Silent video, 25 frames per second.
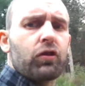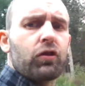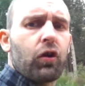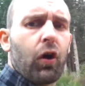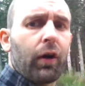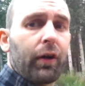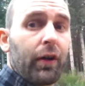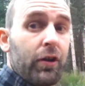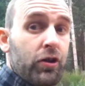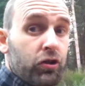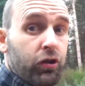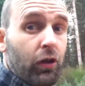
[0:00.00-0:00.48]

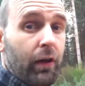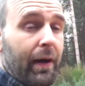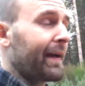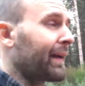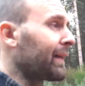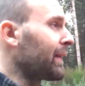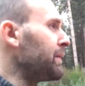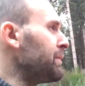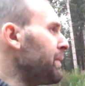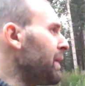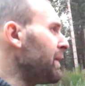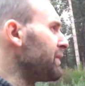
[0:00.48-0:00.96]
trying to
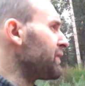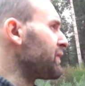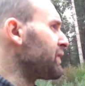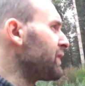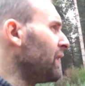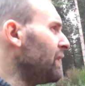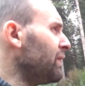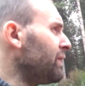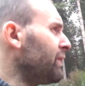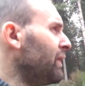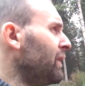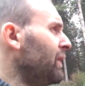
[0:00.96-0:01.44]
triangulate
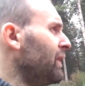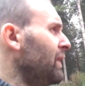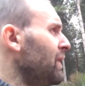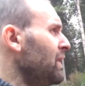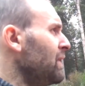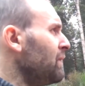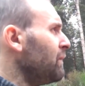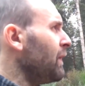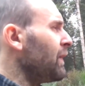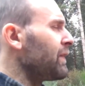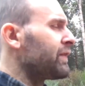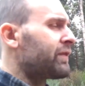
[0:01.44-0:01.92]
myself,
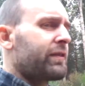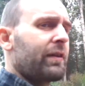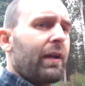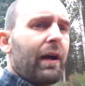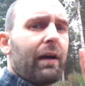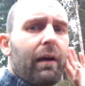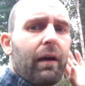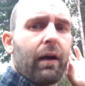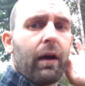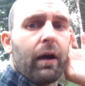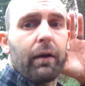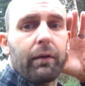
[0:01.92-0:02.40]
which
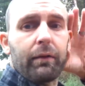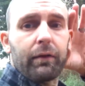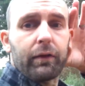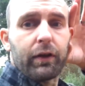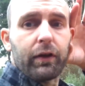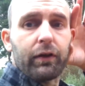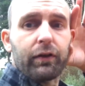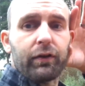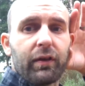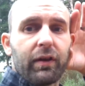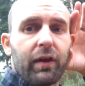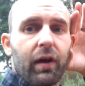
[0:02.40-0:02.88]

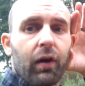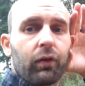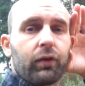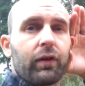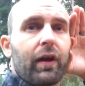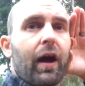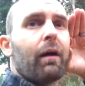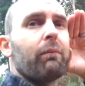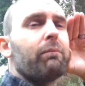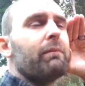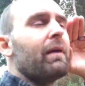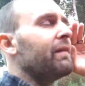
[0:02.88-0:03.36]
using the old cup